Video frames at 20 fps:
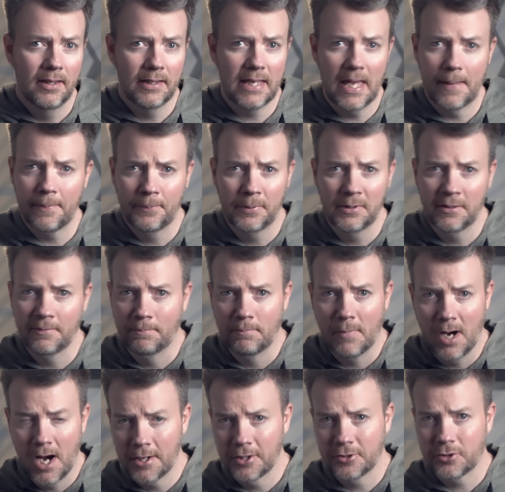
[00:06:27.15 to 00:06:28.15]
capable of
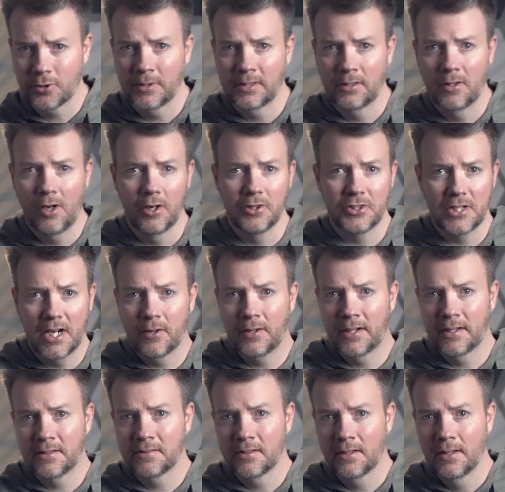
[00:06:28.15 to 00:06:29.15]
monitoring large
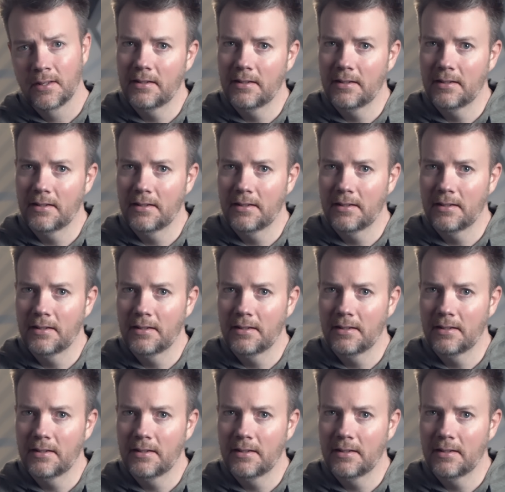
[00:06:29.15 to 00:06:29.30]
areas